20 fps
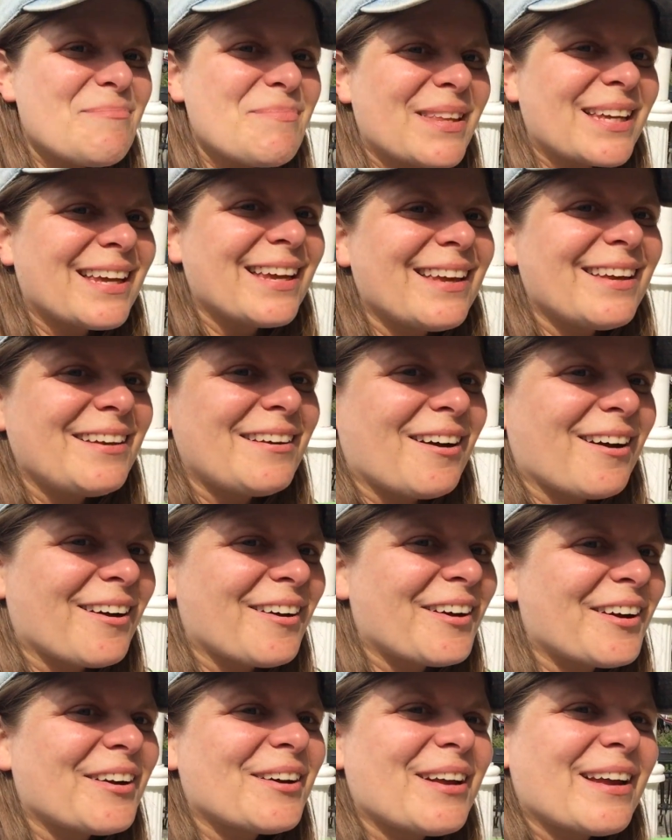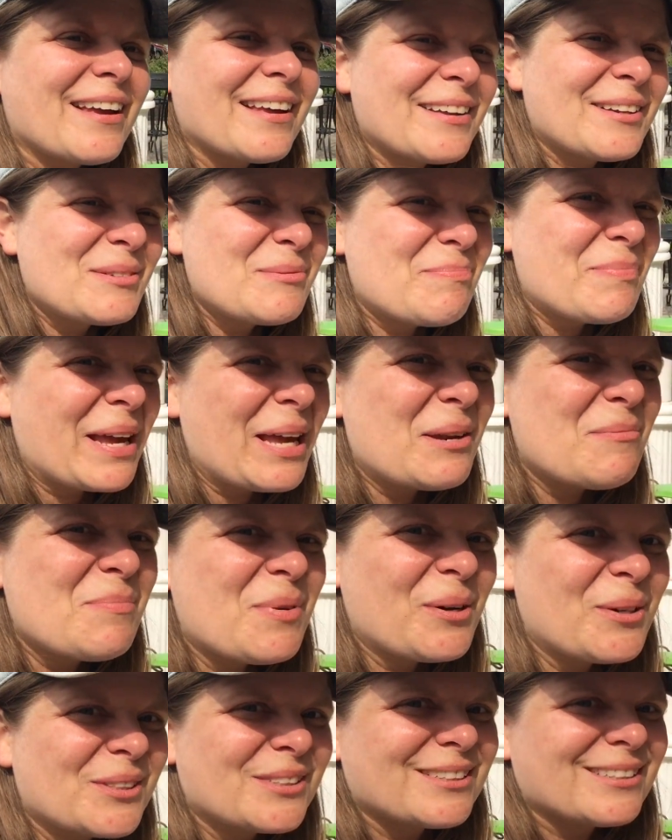up the kid art and band
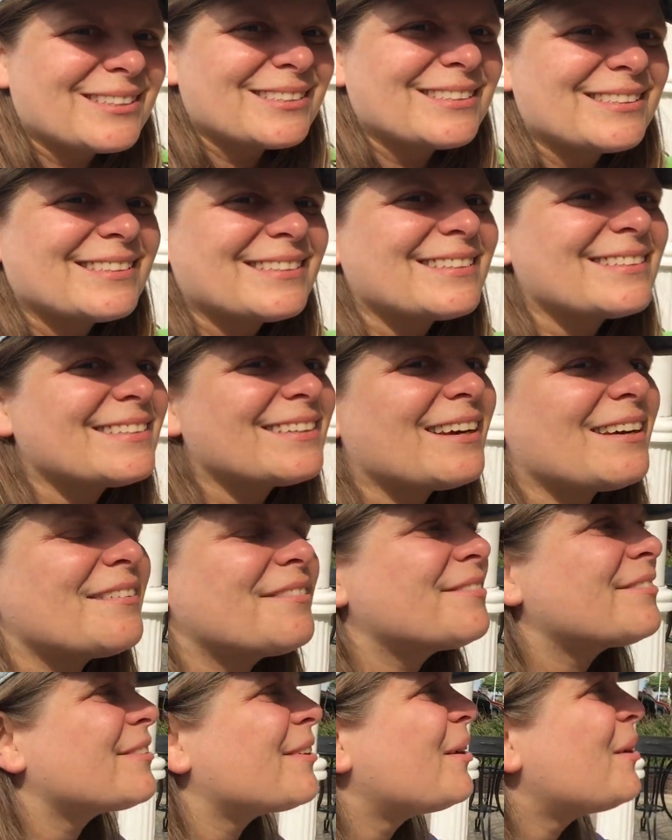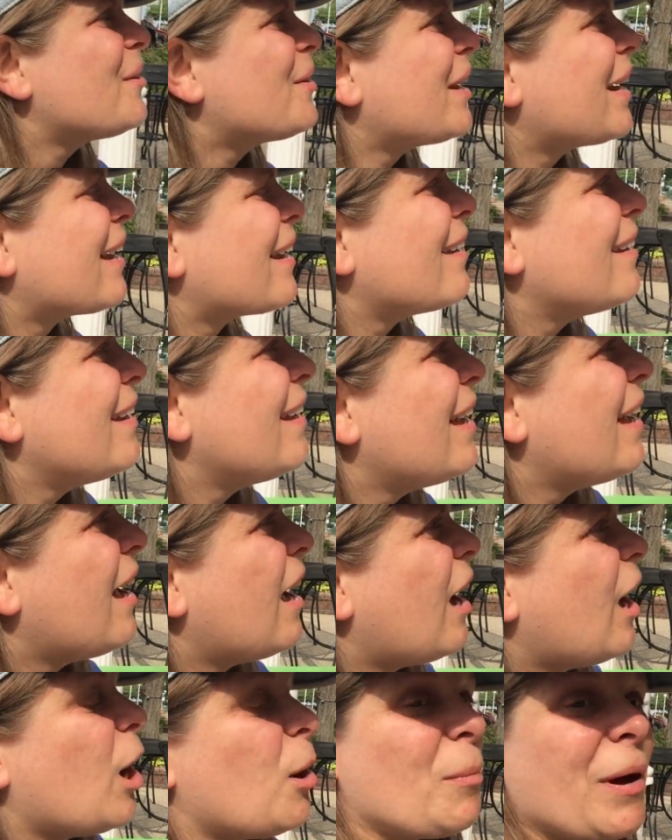posters and stuff. Okay,
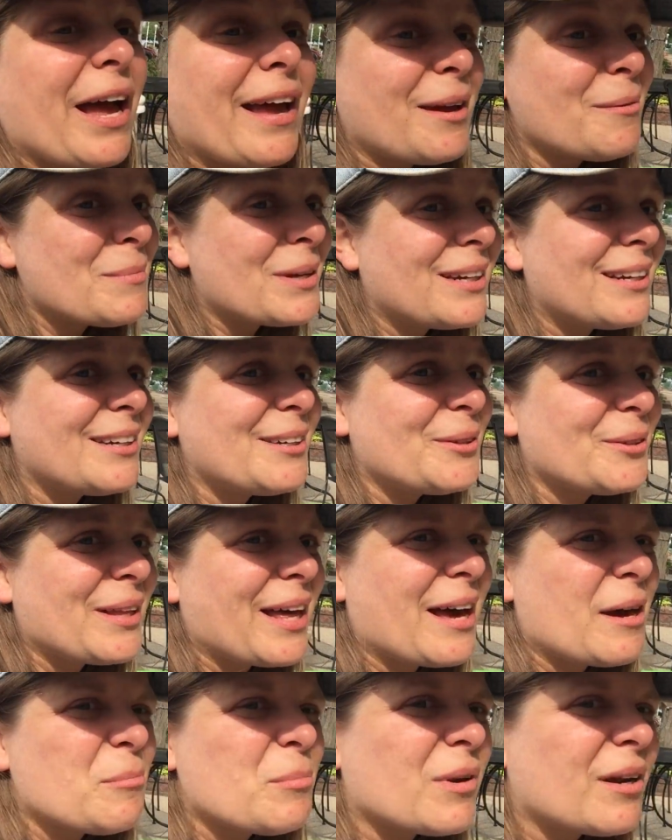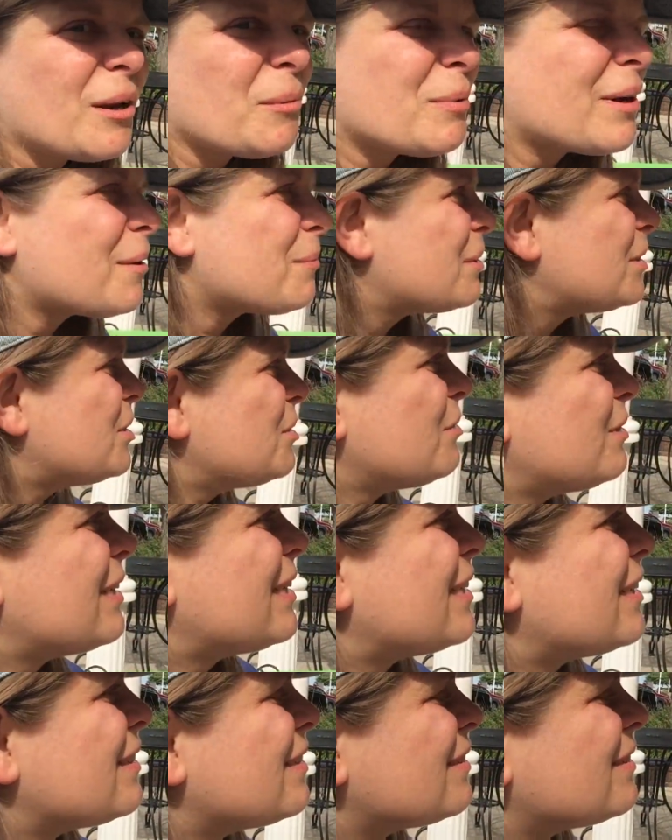I am gonna do that, but I'll probably do
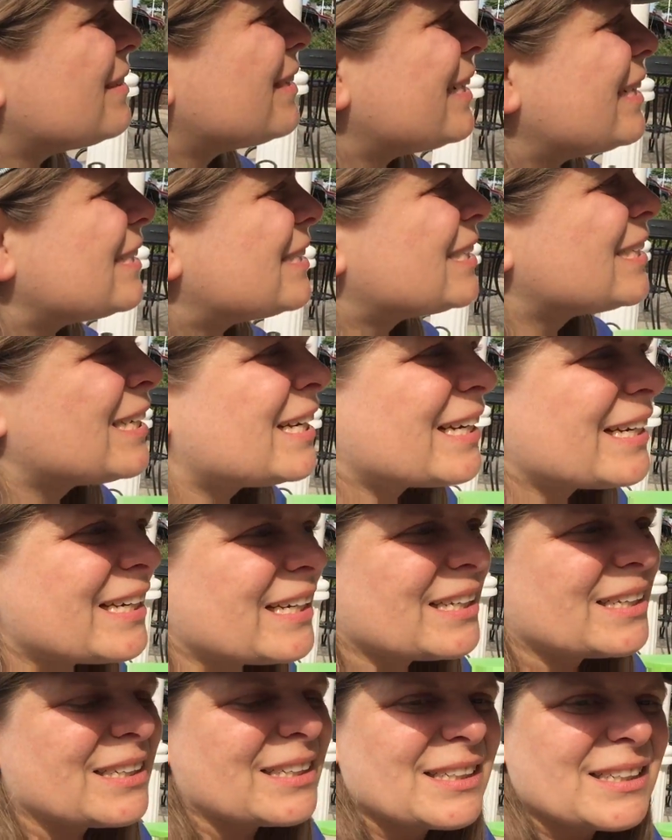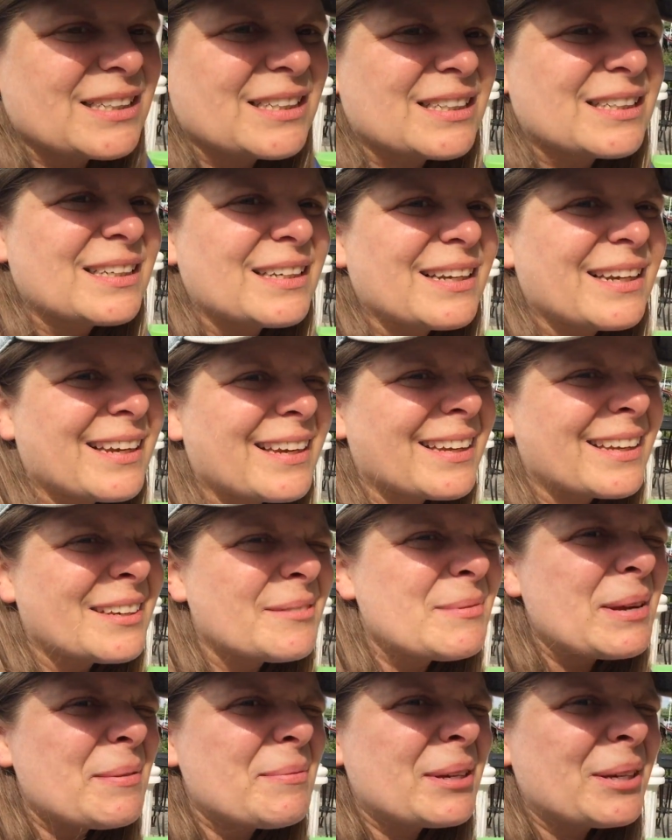it late tonight
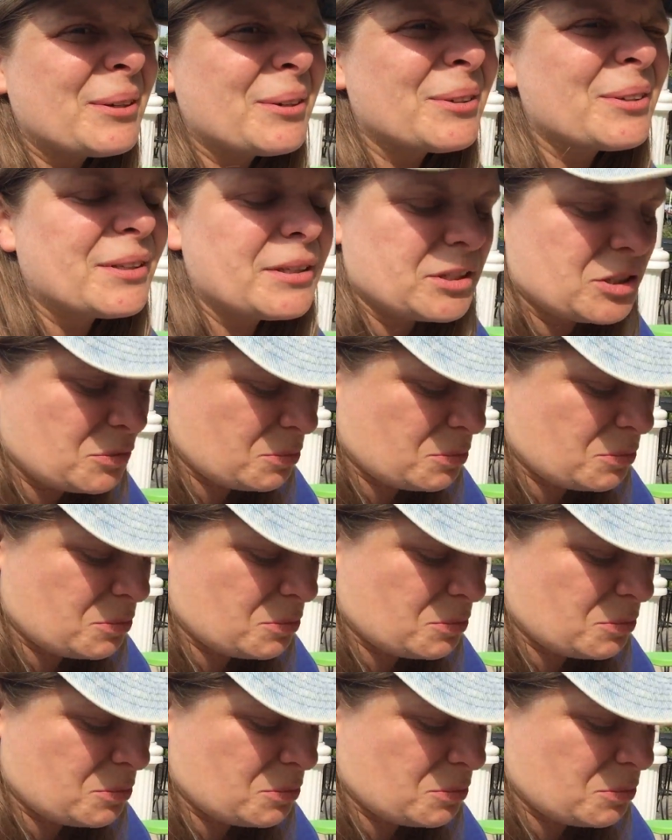and maybe early